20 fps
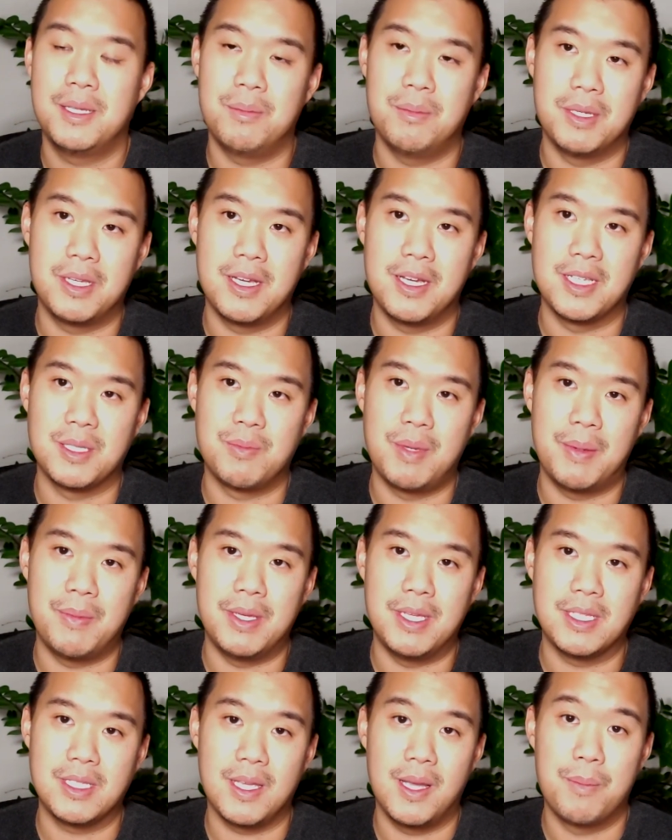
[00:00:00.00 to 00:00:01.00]
because
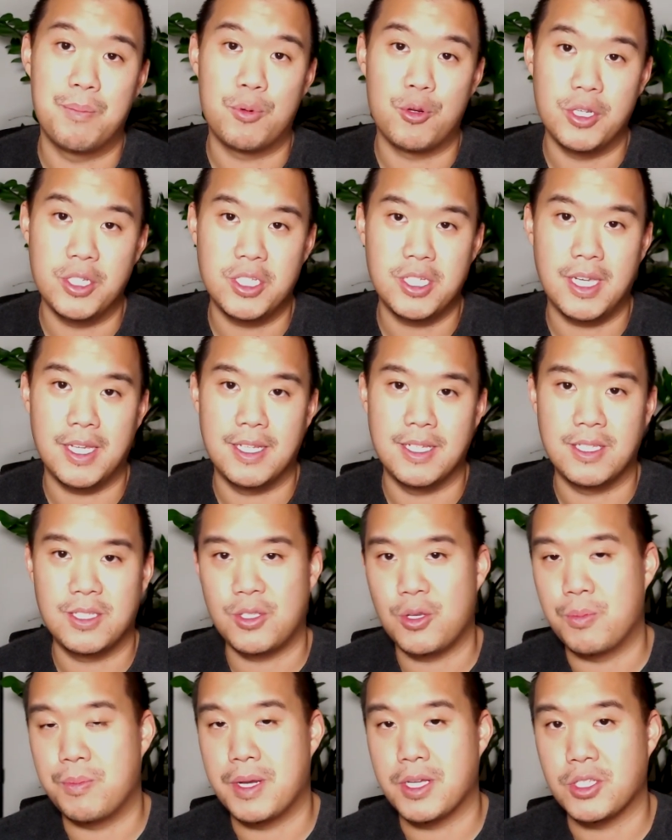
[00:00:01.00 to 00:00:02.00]
maybe it's appreciated
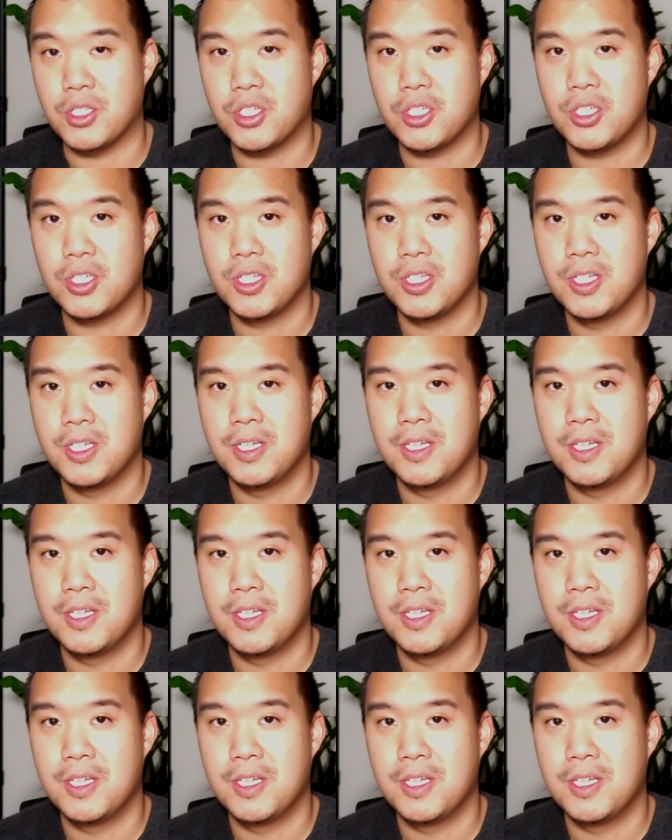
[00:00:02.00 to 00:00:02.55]
so much